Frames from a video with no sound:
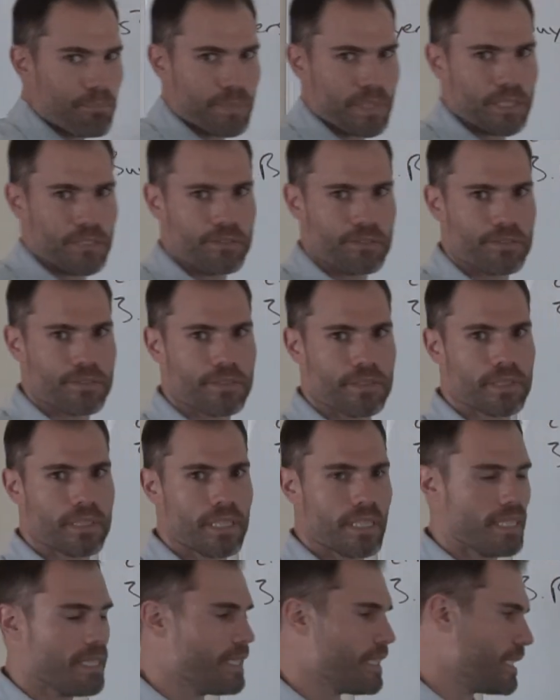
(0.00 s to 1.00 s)
move.
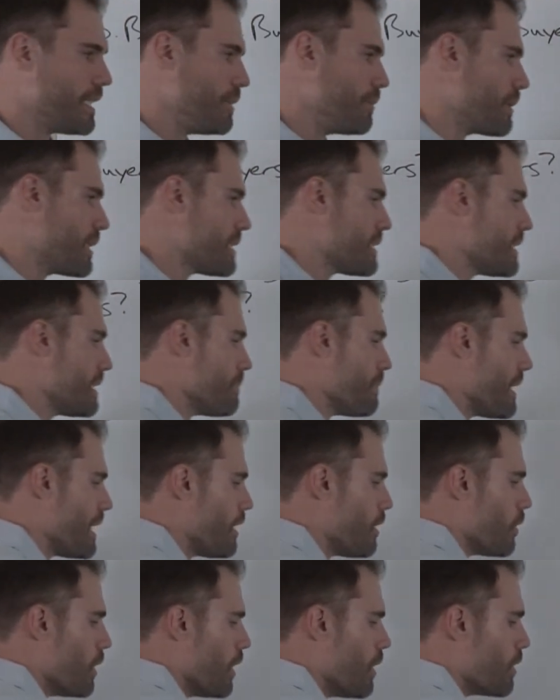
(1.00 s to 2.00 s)
You want to see them,
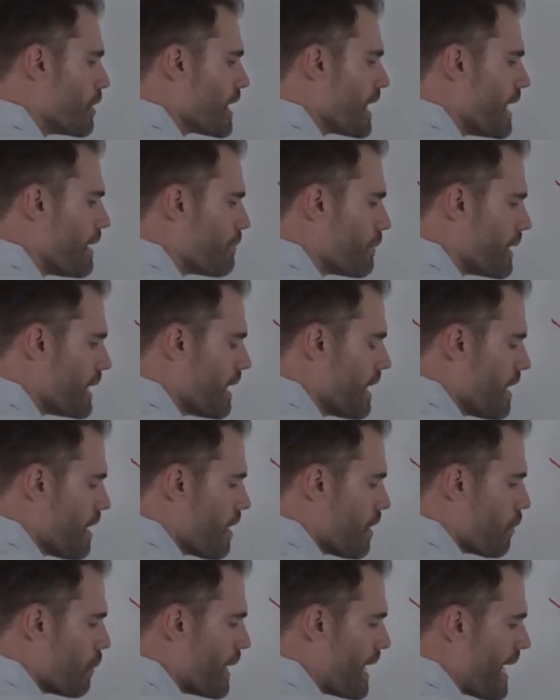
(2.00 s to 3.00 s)
okay,
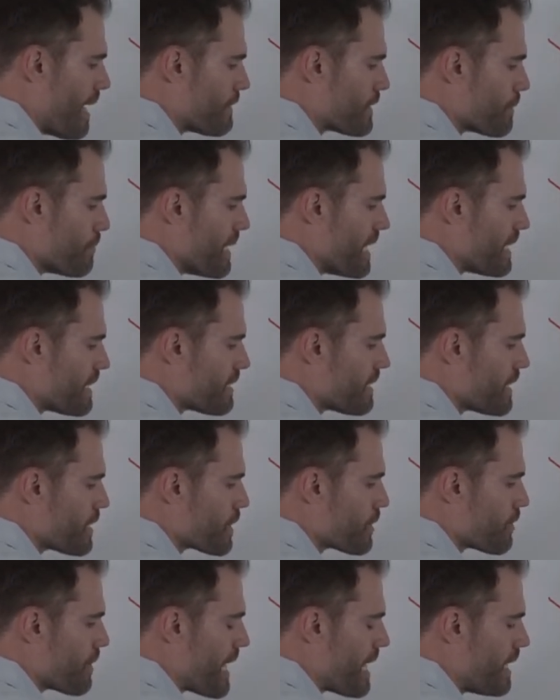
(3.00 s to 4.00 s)
we have some
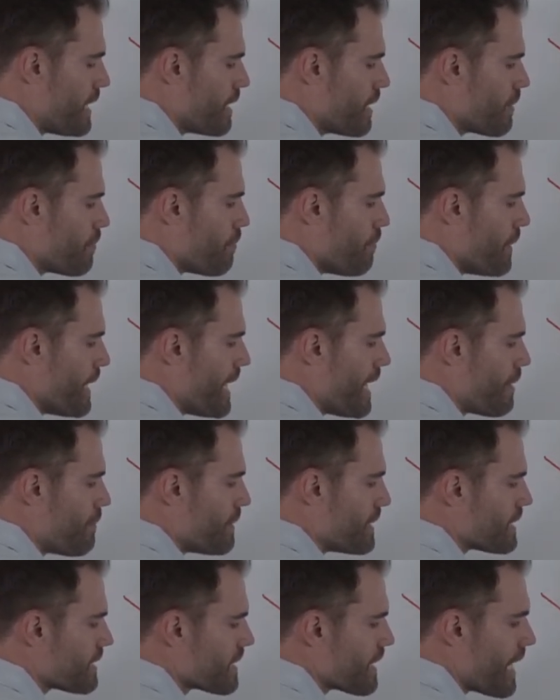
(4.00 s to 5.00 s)
indecision right here. Bam,
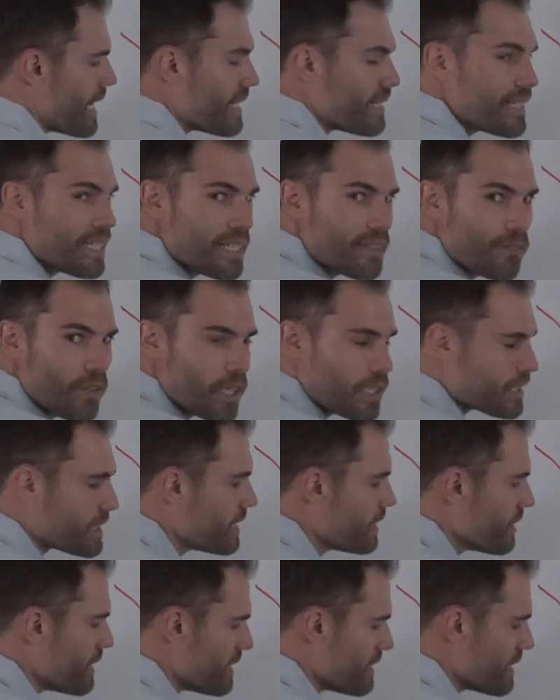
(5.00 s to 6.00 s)
it's tightening,
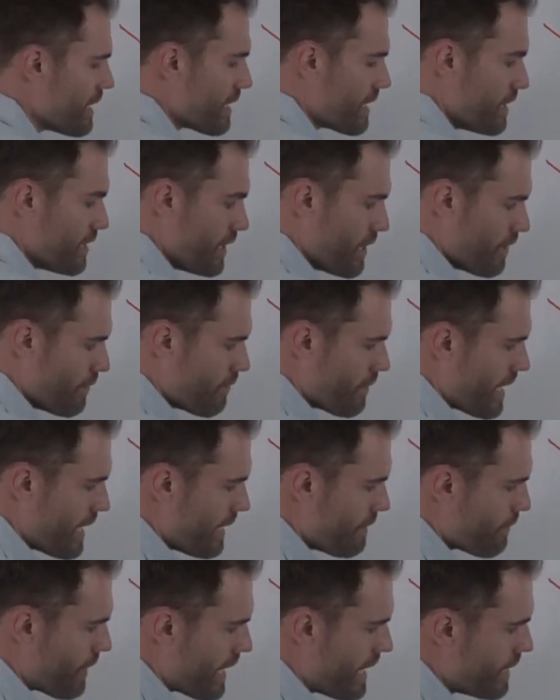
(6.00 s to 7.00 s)
volatility set, because
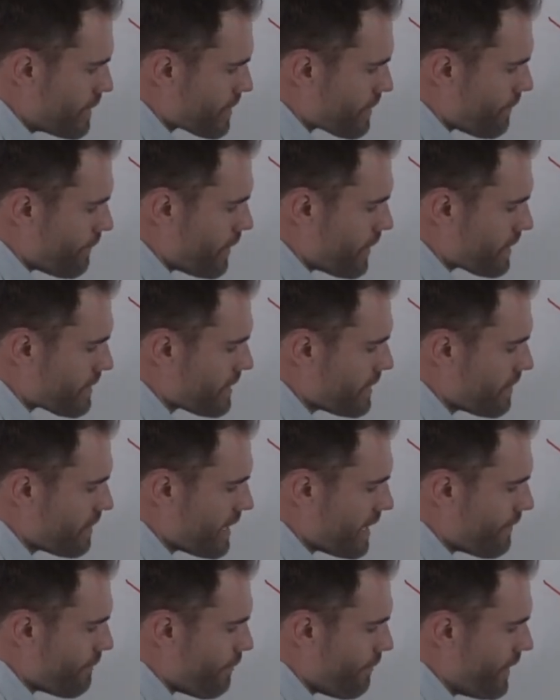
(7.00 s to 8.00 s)
right here's a
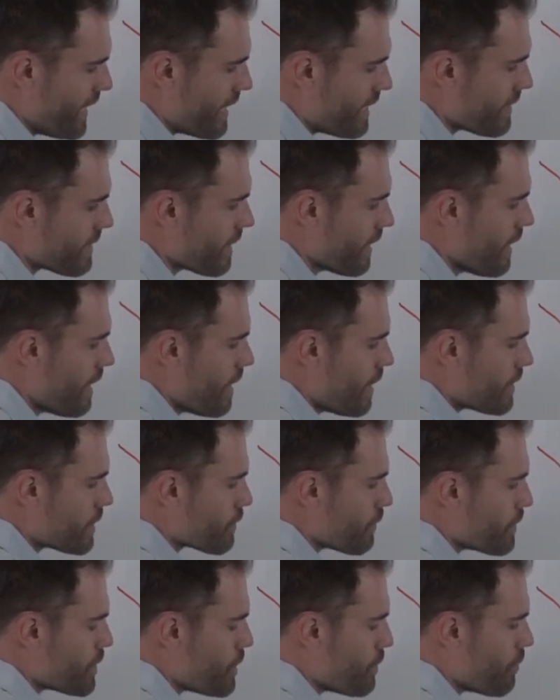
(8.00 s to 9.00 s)
volatility event.
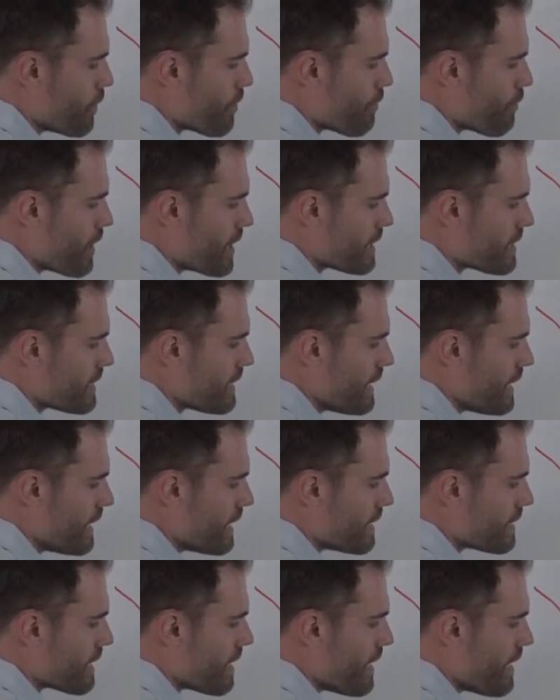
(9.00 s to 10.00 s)
So what you would want to see
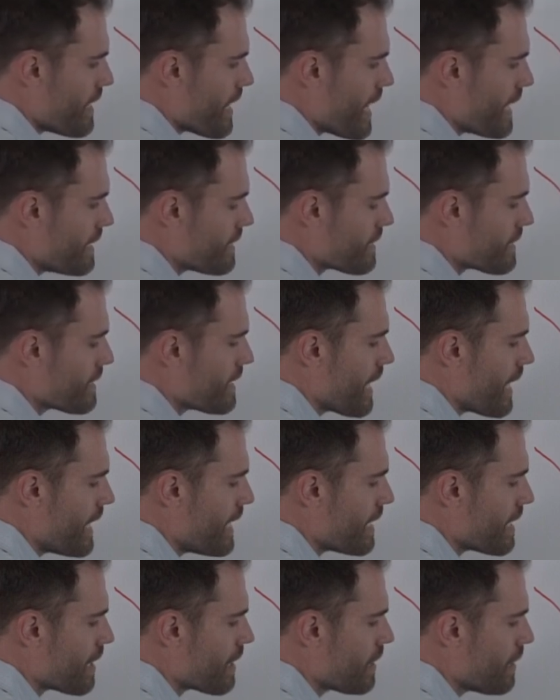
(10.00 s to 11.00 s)
is a nice
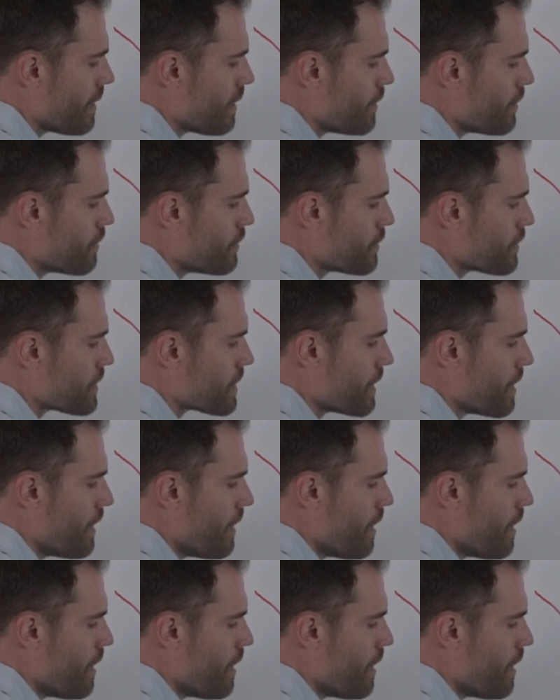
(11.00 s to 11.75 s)
tight close